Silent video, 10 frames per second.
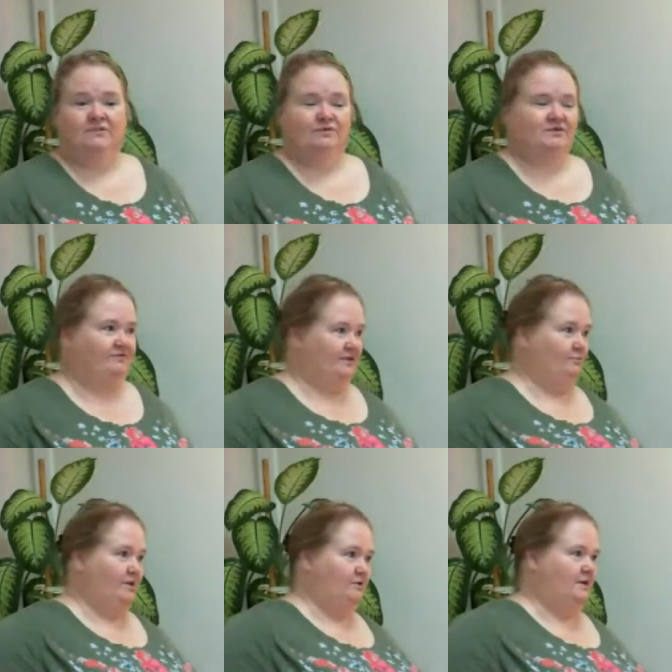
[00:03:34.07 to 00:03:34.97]
It was a
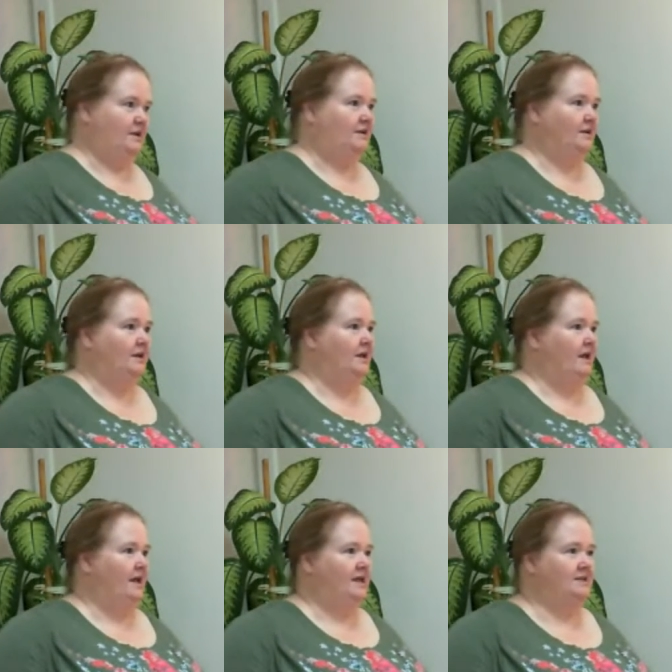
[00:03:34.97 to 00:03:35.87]
Filipino wedding.
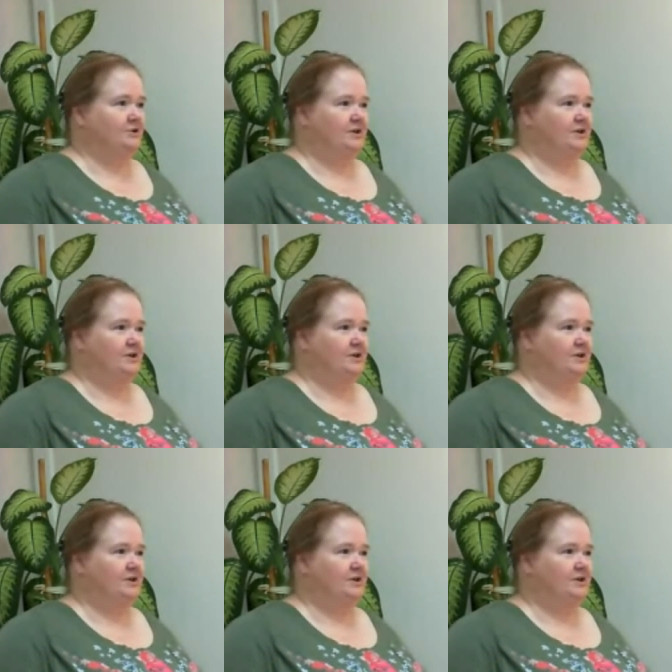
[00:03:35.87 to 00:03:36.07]
He's